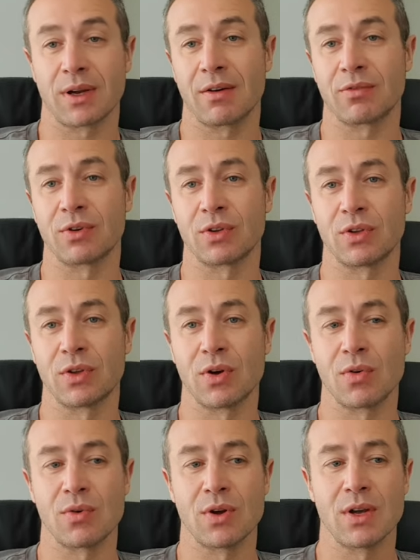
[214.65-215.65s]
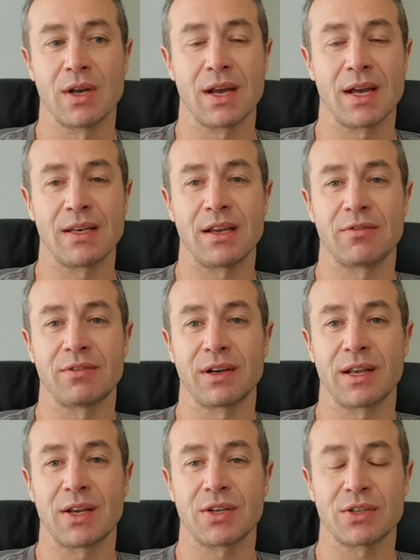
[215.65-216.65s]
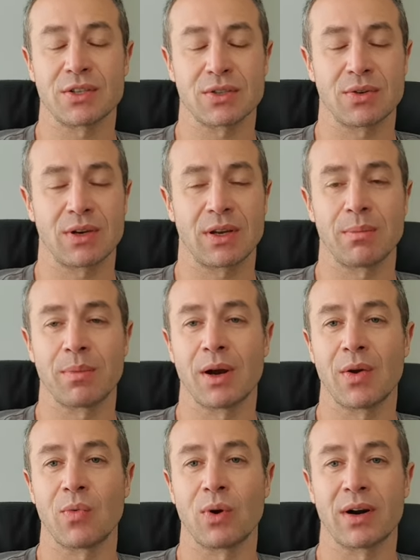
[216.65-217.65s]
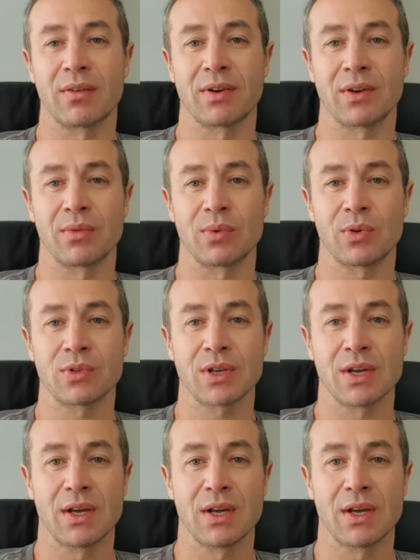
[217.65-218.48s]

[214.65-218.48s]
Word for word: I've got no any affiliation, so you can buy wherever you want.